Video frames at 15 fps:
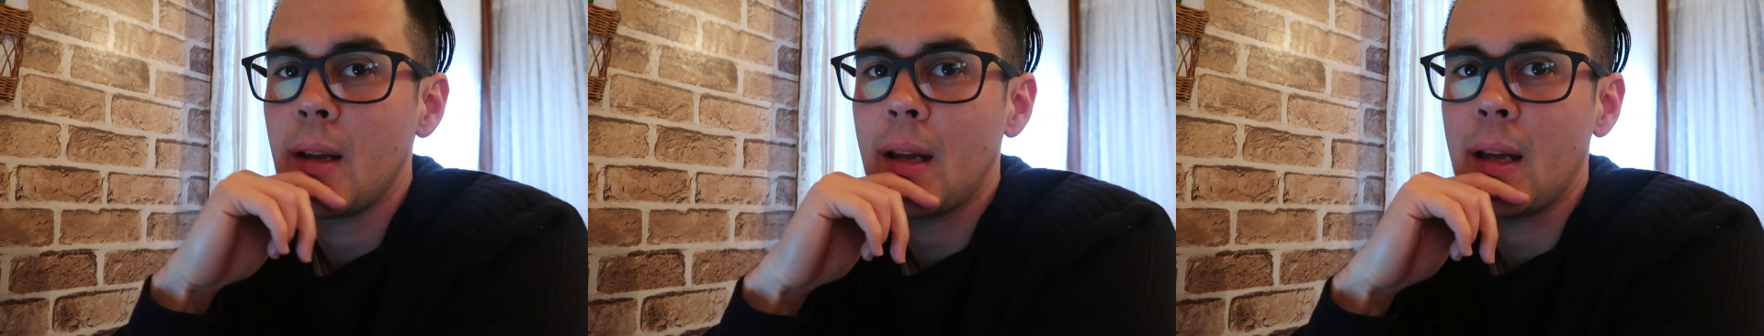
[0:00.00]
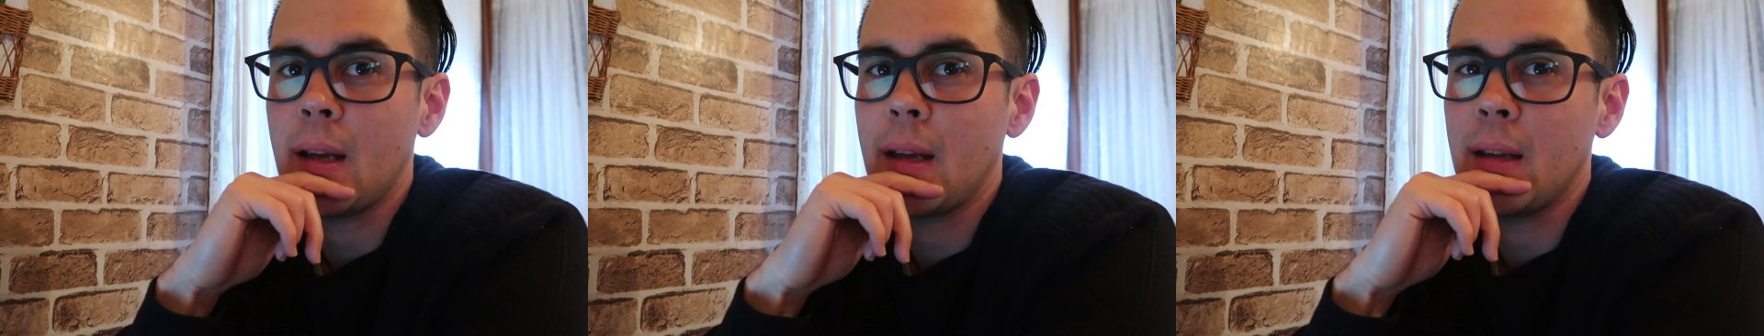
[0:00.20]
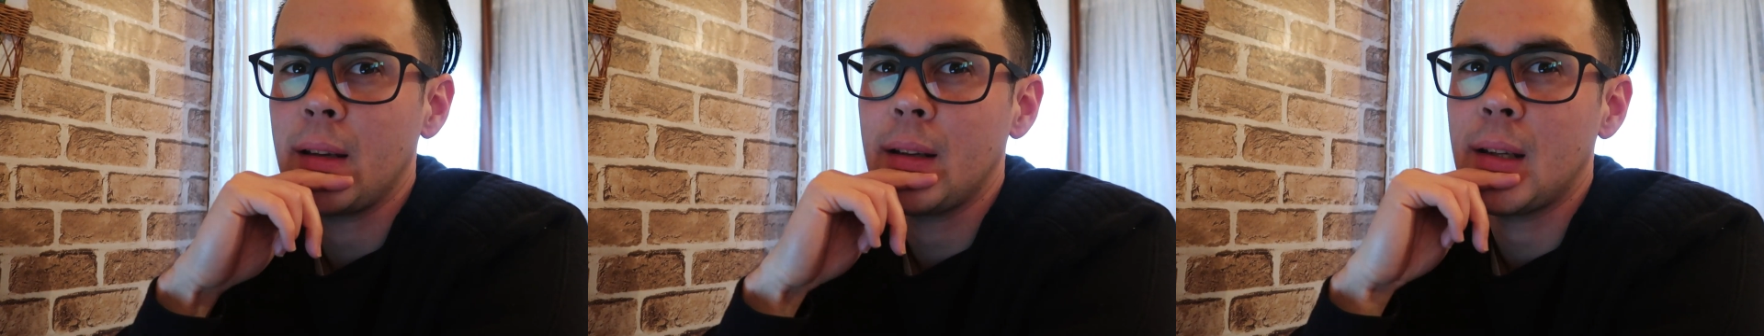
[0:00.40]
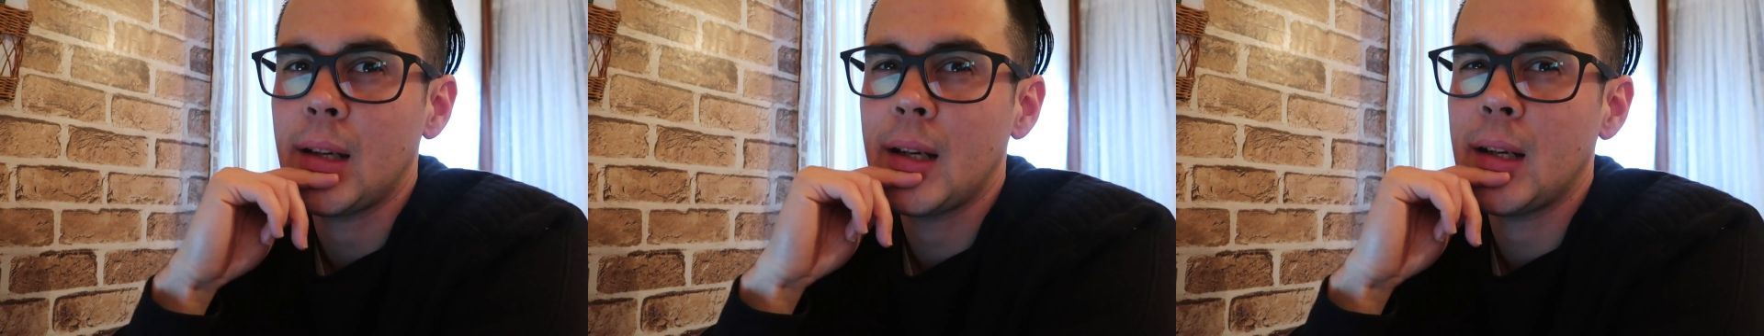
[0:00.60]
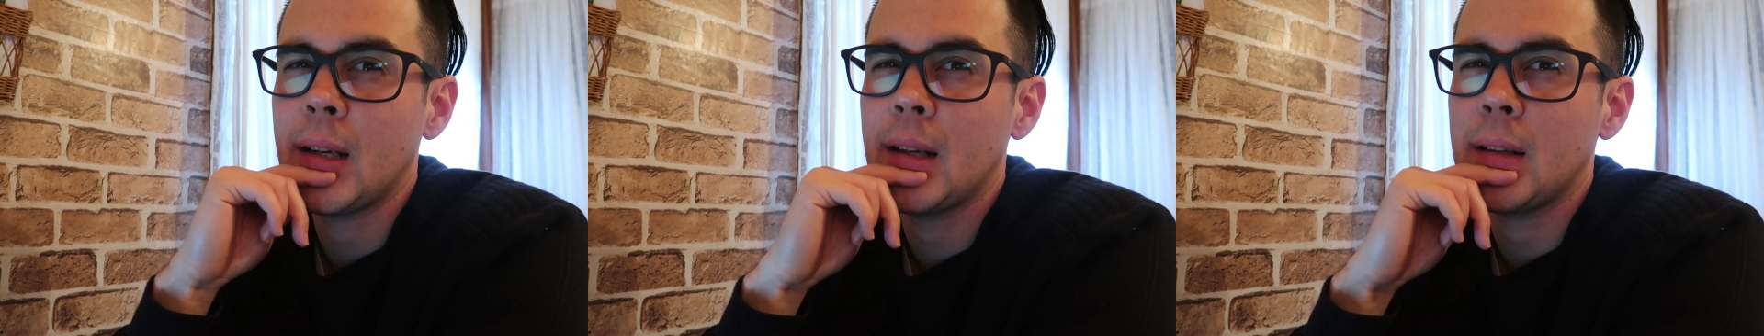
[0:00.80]
and
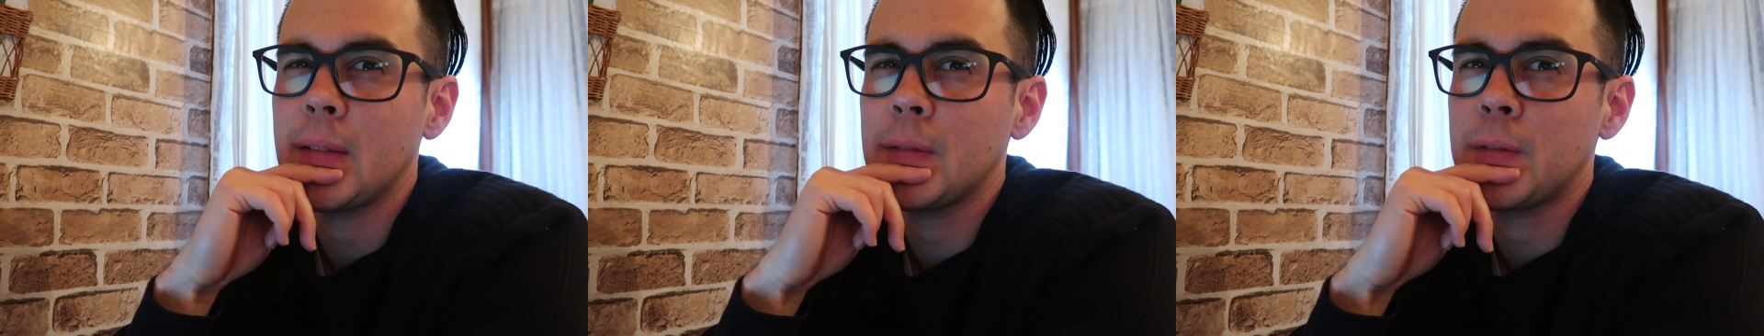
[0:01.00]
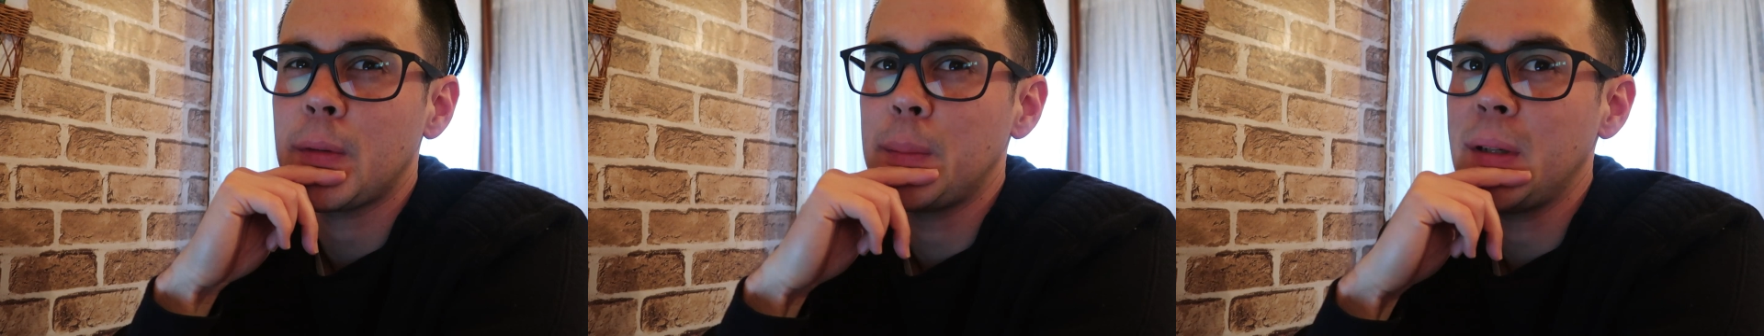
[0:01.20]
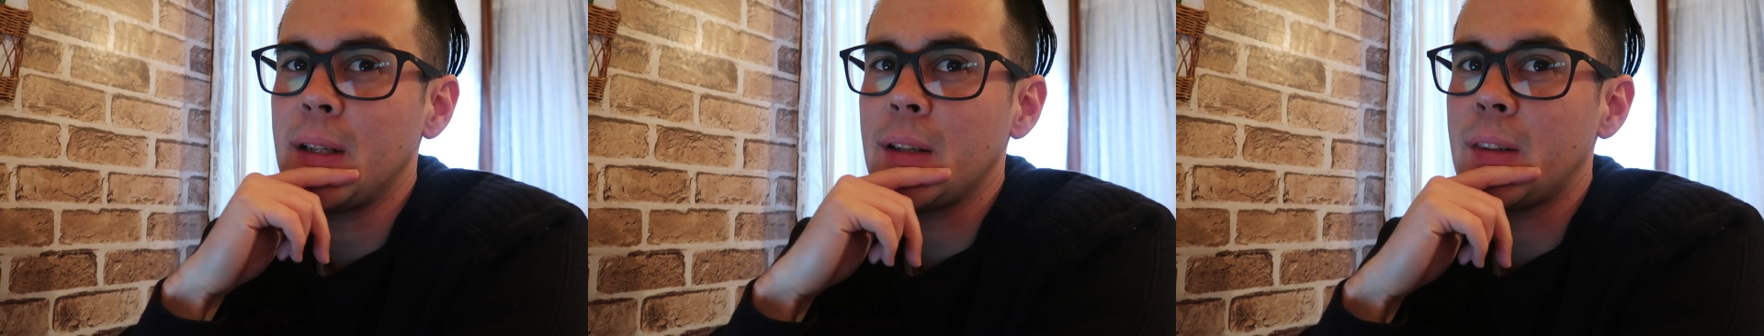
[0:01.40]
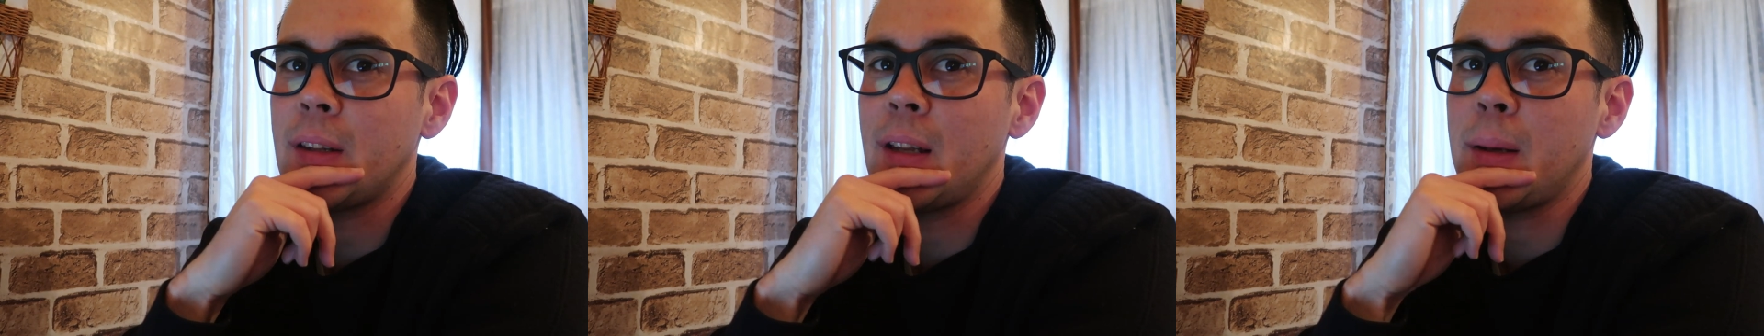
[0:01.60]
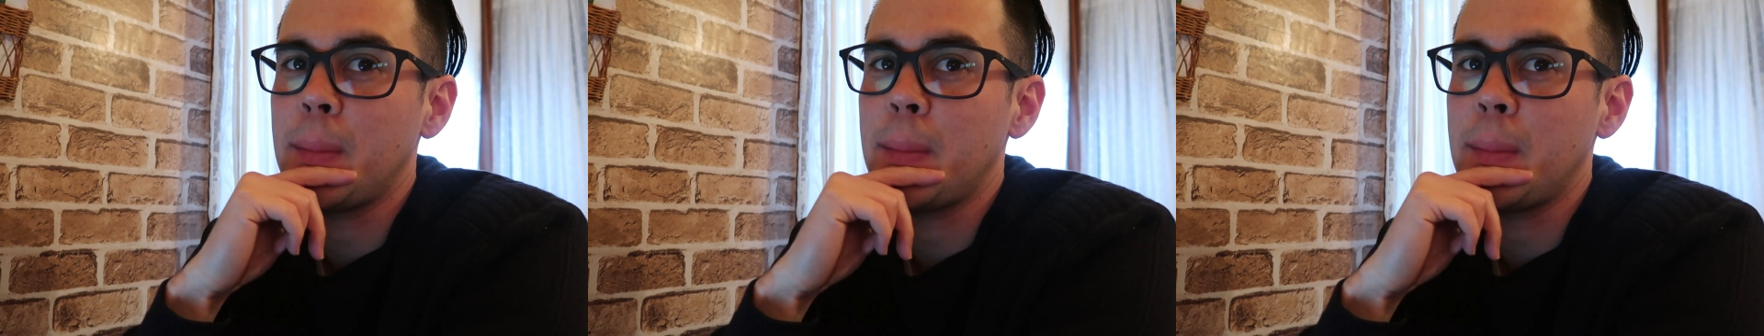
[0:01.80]
for me to think